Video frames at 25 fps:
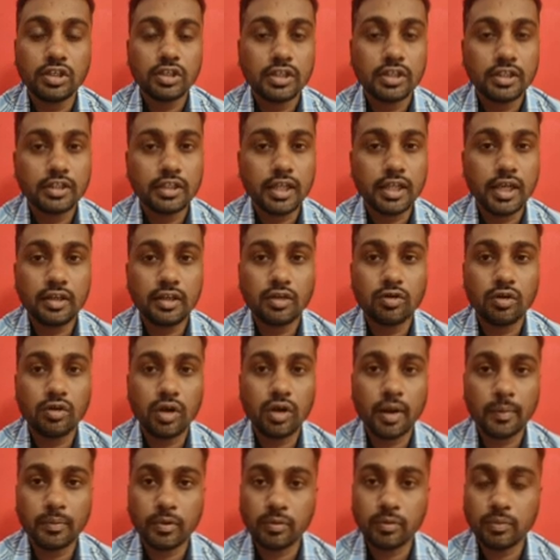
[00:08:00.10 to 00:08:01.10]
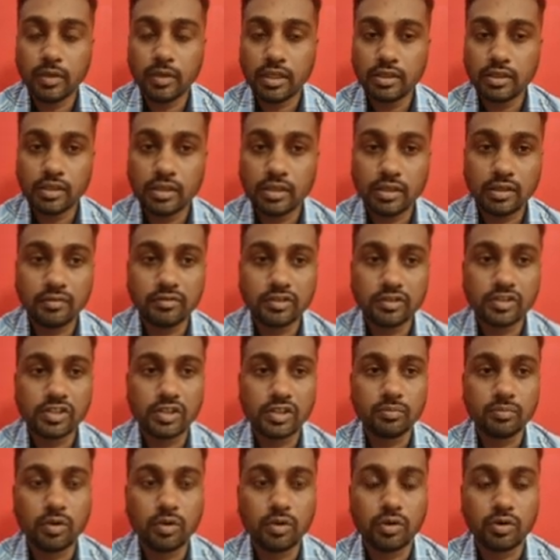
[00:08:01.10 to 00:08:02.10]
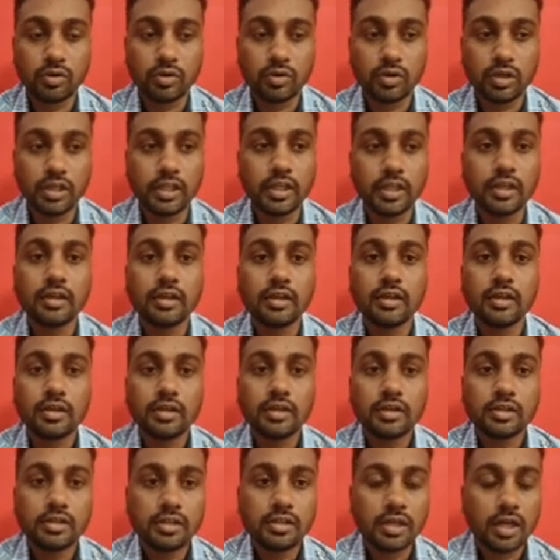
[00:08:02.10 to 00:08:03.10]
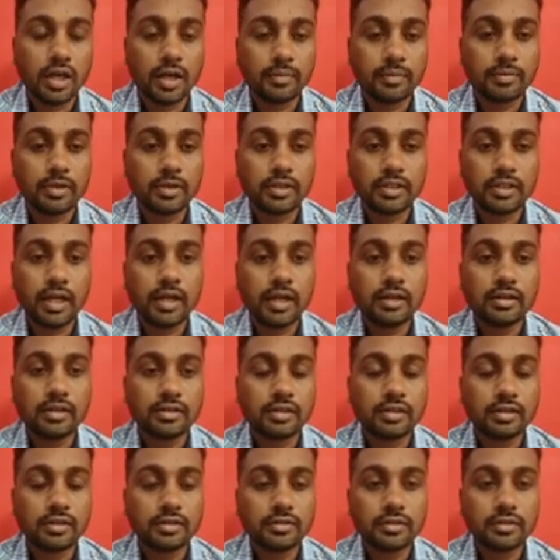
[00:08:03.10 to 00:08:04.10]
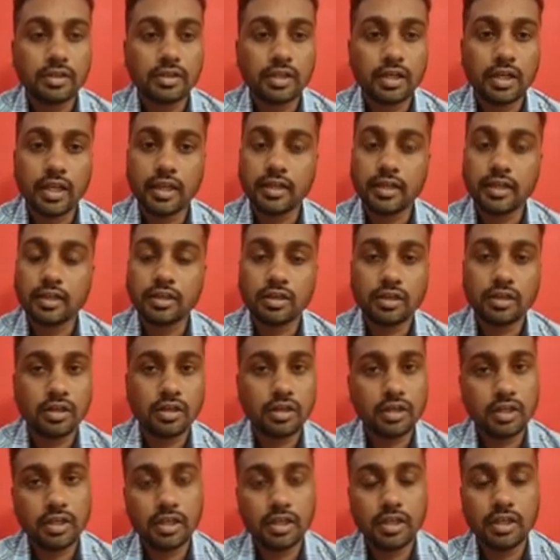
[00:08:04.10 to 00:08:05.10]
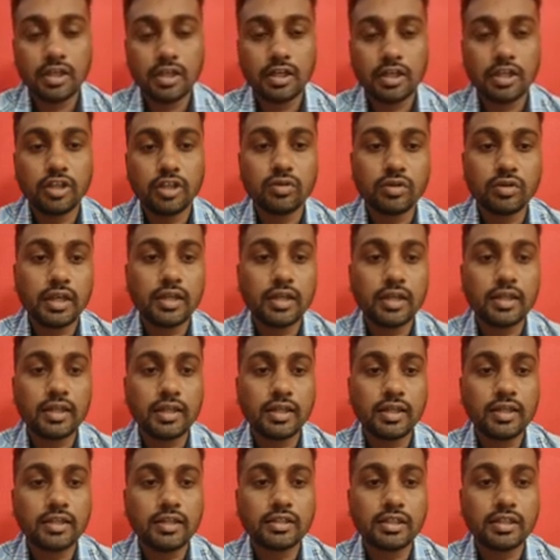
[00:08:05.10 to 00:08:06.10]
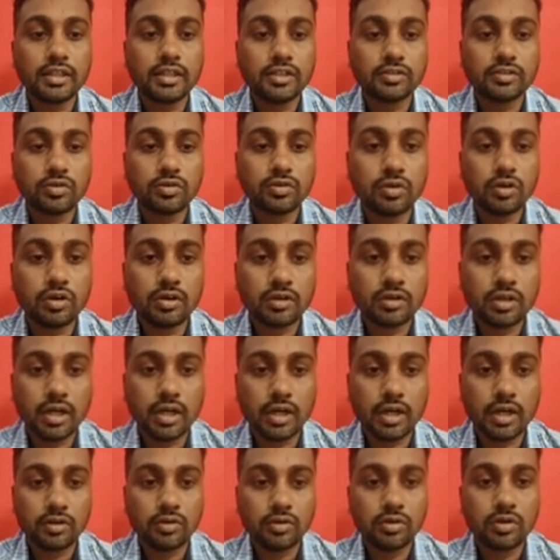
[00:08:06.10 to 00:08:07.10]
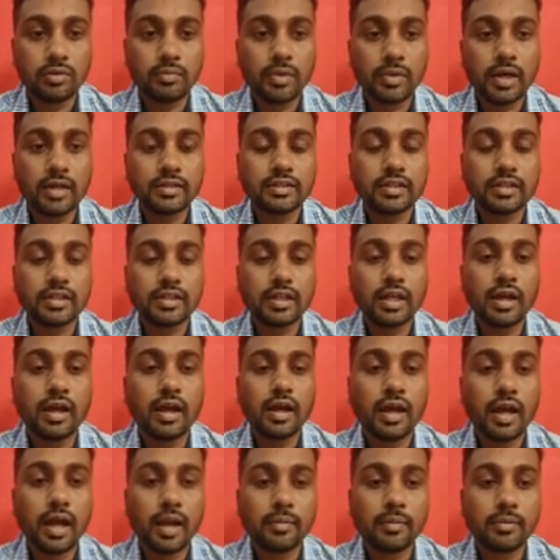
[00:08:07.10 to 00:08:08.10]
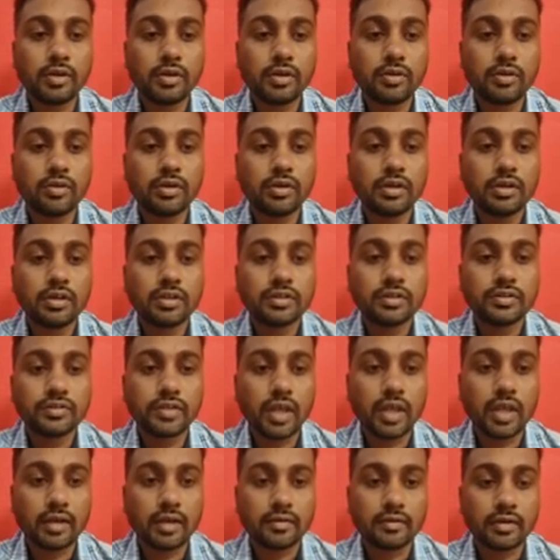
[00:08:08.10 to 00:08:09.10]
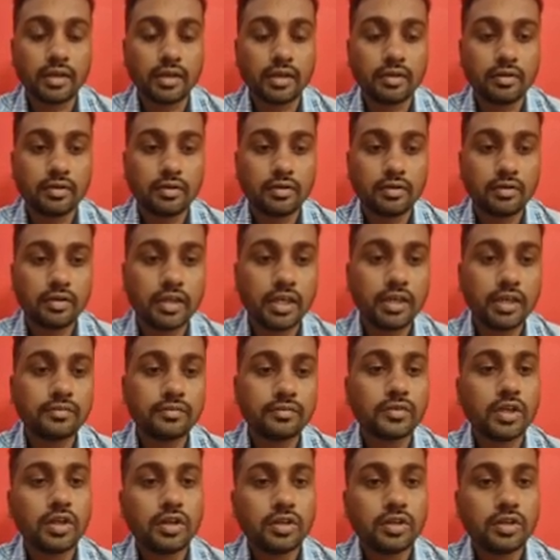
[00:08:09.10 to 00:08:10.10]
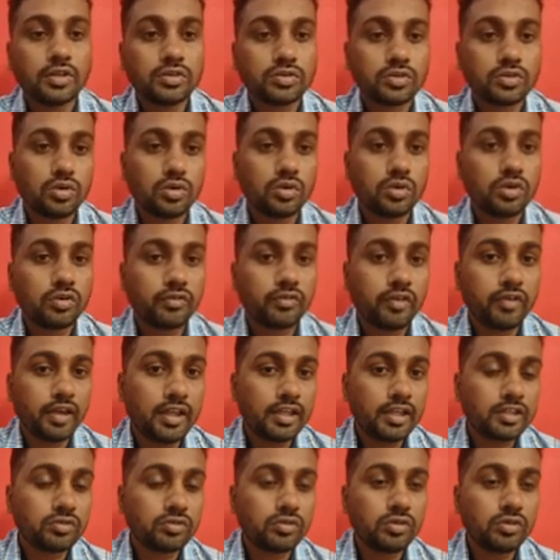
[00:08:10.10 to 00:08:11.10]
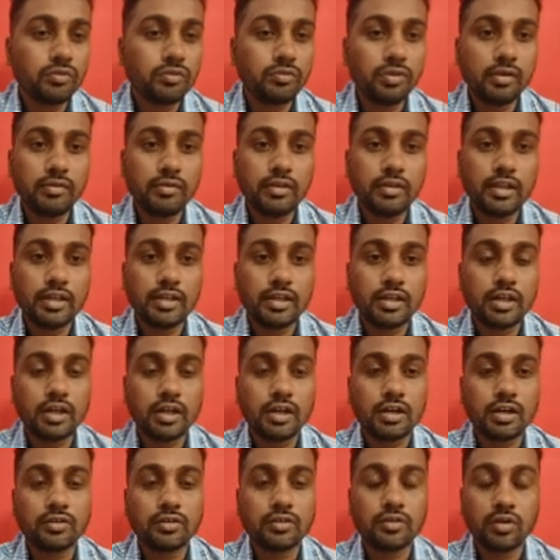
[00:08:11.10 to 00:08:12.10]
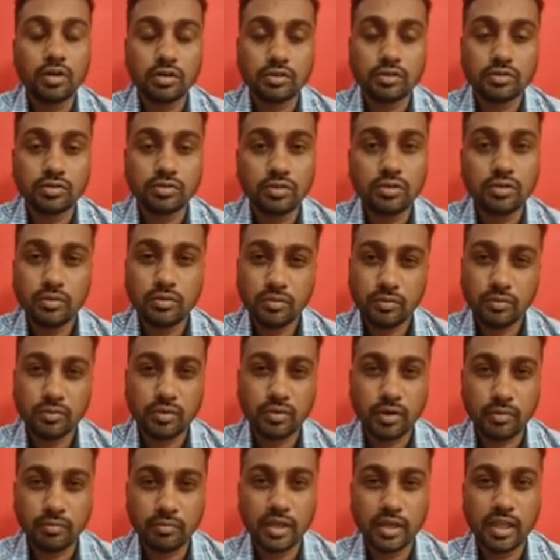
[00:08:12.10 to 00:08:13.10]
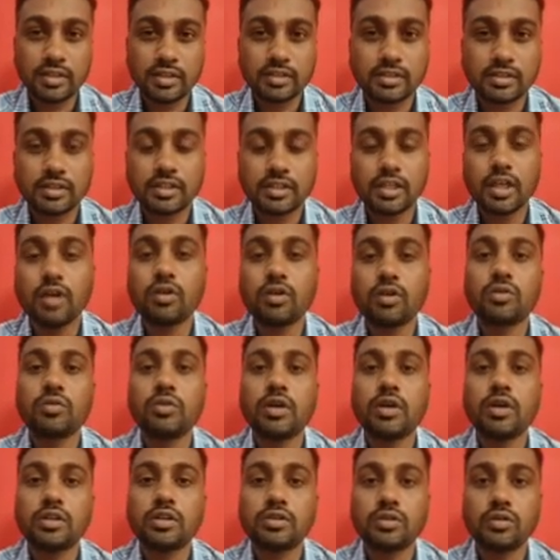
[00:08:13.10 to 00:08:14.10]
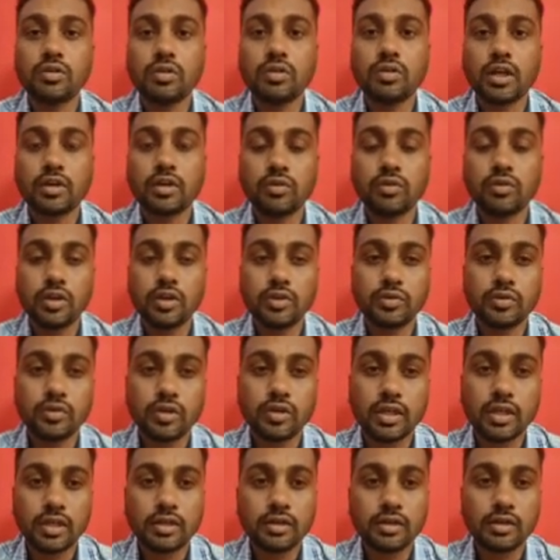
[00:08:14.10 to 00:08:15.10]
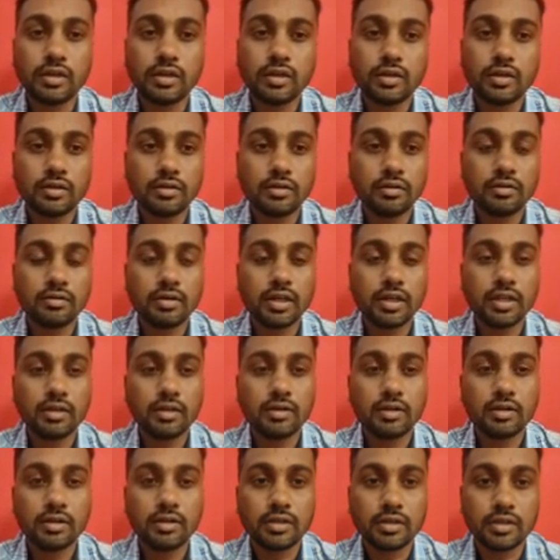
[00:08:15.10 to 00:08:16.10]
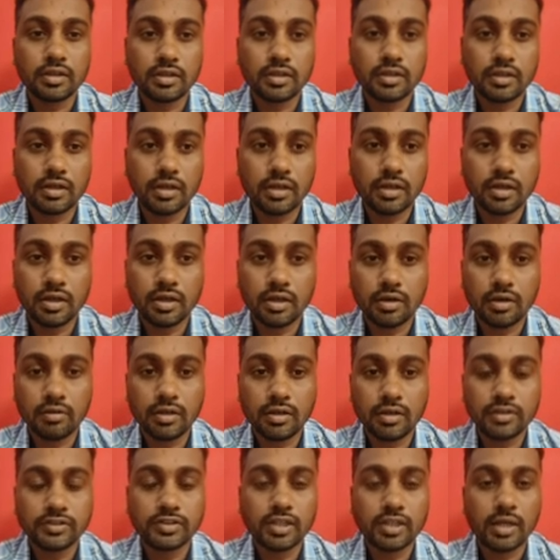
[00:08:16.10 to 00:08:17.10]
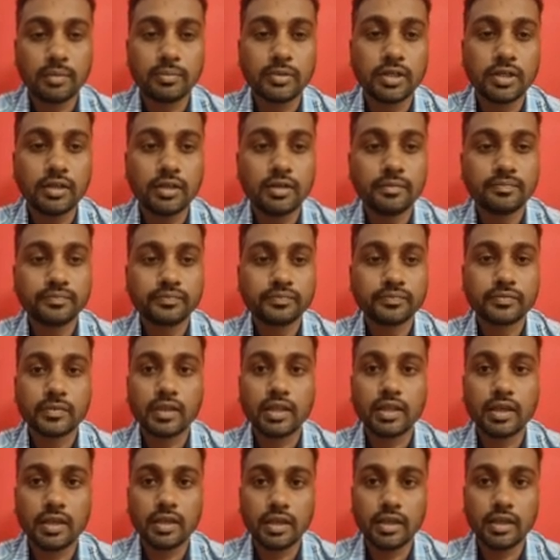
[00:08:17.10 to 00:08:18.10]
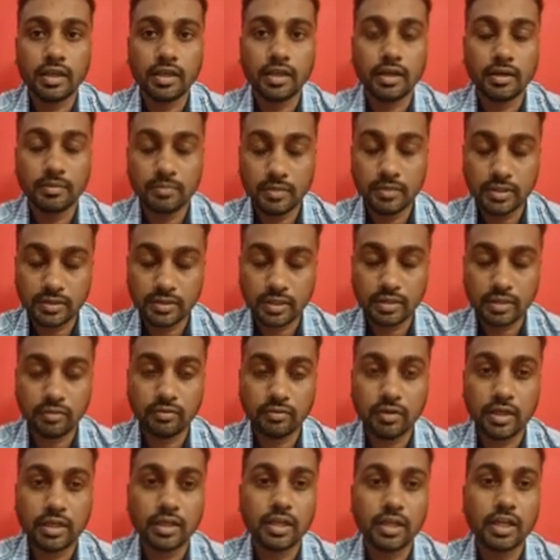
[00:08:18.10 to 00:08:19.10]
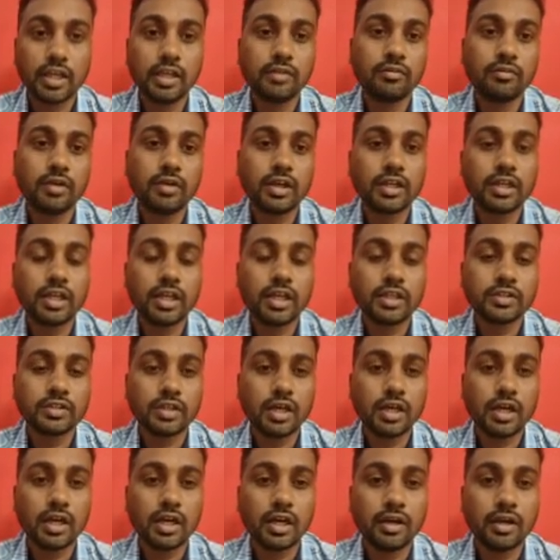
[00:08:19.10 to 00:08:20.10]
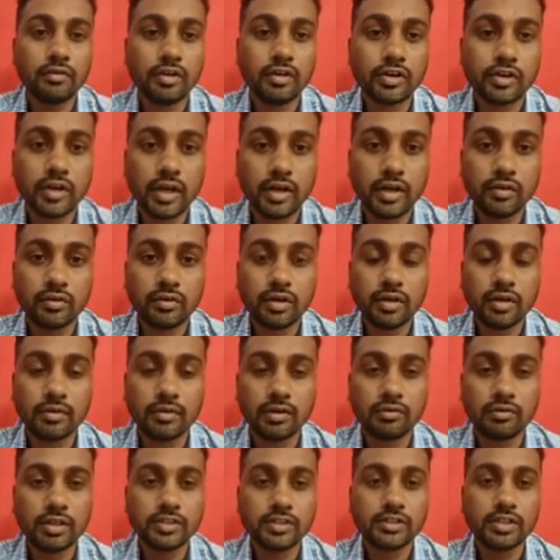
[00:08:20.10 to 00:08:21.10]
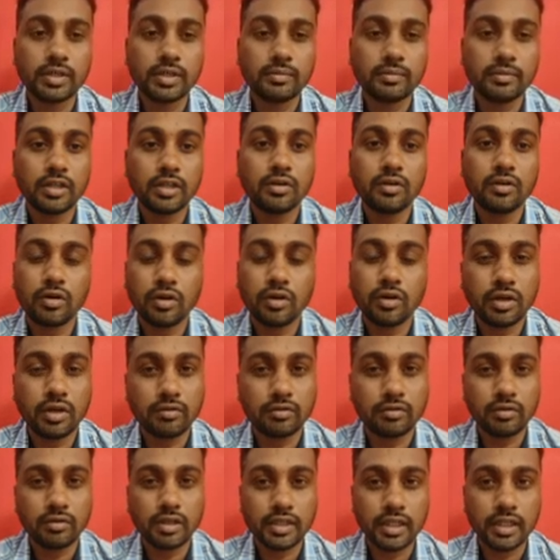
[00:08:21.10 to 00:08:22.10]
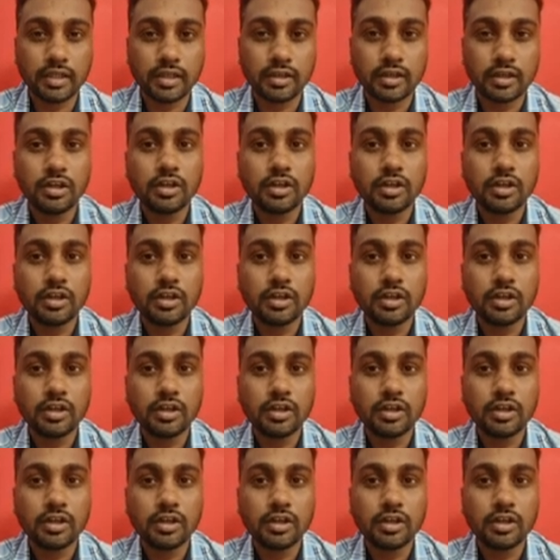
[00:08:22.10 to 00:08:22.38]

then you have to be in a revision mode only. After that, like you can easily score a good marks in a aptitude section. Okay, so very soon we will, not soon, from next day onwards you are going to get a one chapter, means one in one class I will try to cover one chapter, or it will take